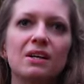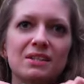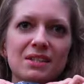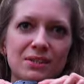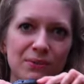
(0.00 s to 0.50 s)

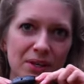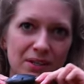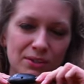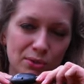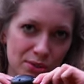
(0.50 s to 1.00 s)
the
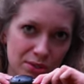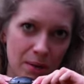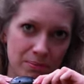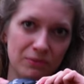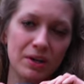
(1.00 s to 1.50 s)
string to
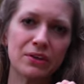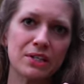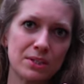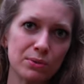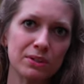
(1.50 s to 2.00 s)
stop very
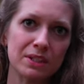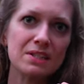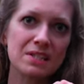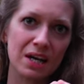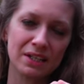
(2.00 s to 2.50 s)
soon
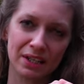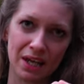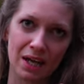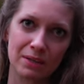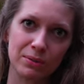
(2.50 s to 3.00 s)
inside
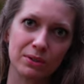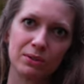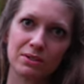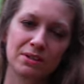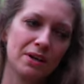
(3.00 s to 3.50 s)
again,
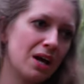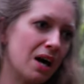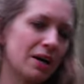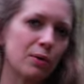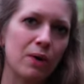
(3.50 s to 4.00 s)
because
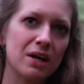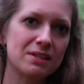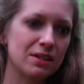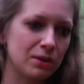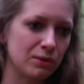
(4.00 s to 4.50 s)
otherwise
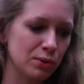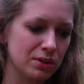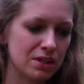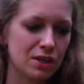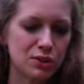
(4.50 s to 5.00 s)
he
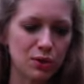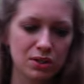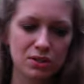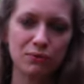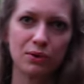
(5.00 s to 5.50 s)
could
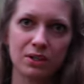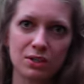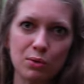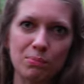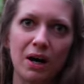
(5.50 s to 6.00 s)
search for the
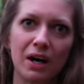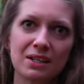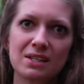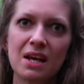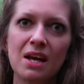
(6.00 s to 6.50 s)
two parts,